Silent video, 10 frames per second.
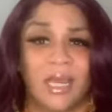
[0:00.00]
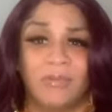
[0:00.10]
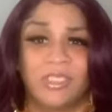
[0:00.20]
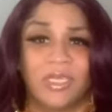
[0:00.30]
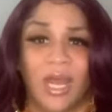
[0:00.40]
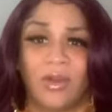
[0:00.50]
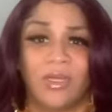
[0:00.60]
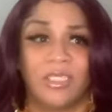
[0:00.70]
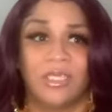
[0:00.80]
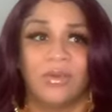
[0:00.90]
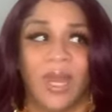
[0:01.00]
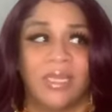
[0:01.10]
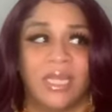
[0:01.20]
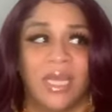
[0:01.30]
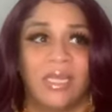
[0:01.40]
what you're not going to do
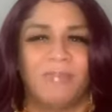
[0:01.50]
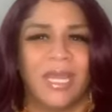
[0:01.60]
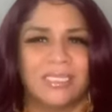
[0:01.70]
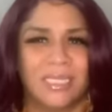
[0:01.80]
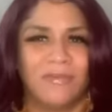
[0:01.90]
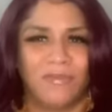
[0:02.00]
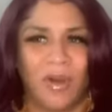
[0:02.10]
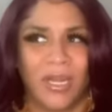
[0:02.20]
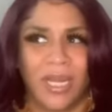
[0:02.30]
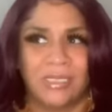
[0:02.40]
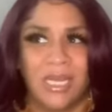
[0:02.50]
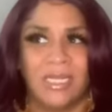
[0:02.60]
and then basically fought us